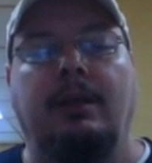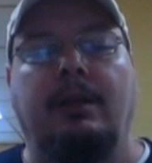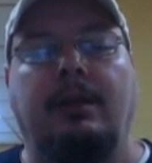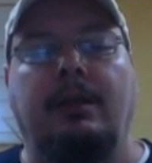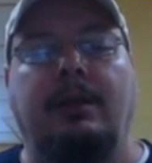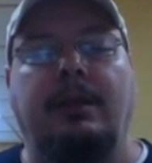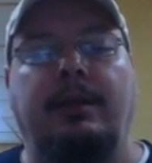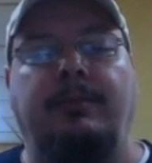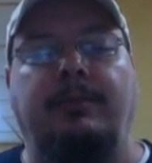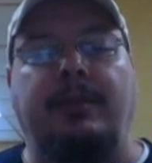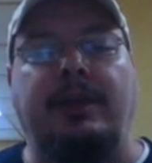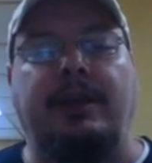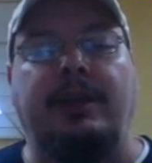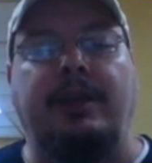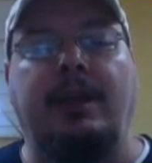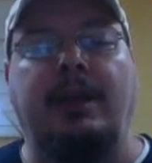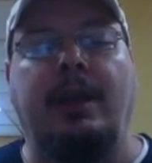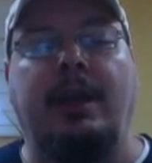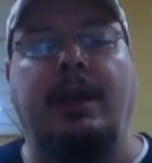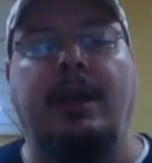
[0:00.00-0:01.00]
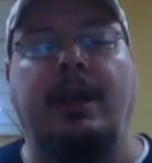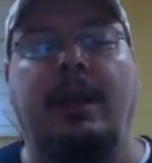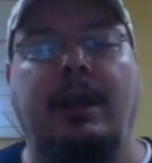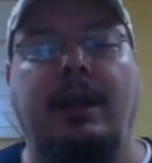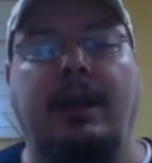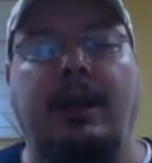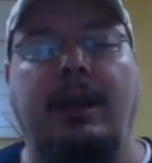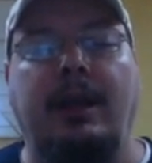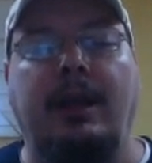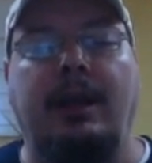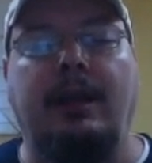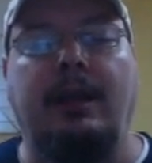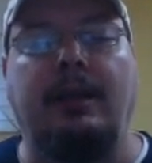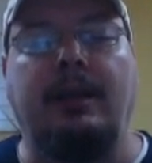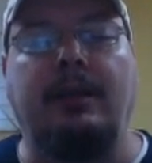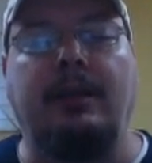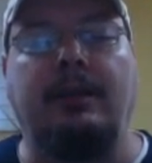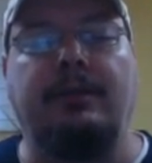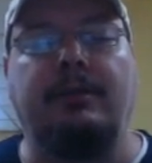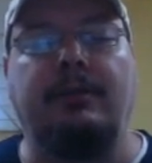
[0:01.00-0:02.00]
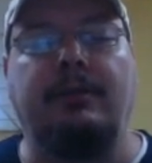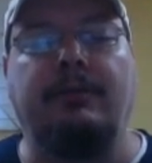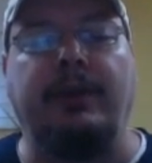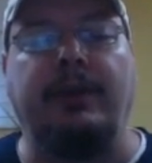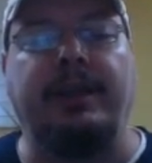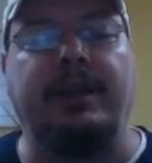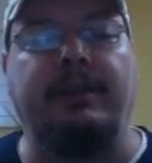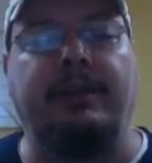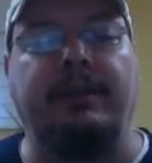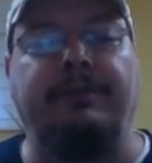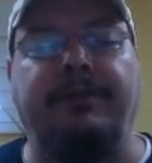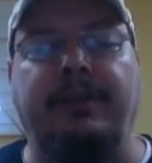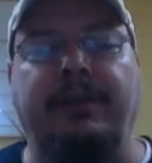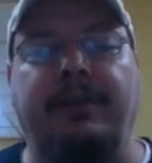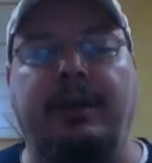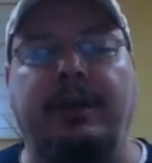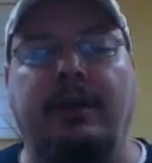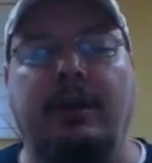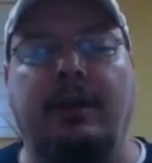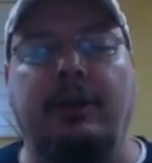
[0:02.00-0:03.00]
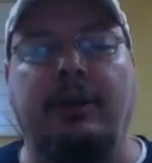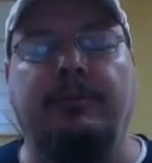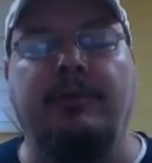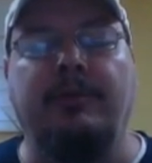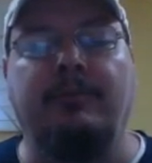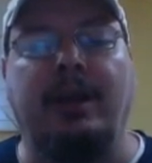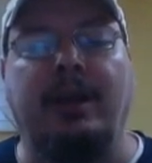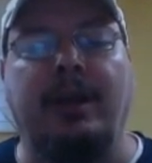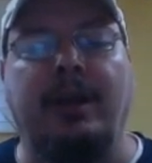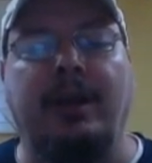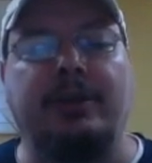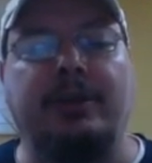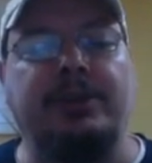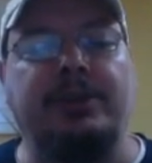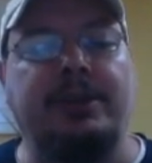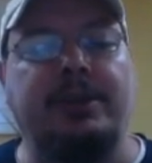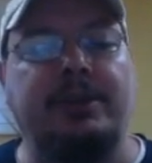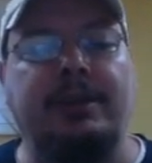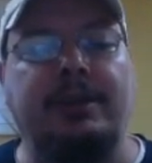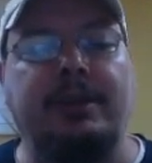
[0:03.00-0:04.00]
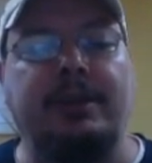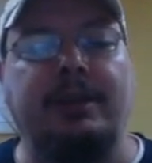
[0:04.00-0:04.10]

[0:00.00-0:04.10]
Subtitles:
Let me reconfigure Openbox just in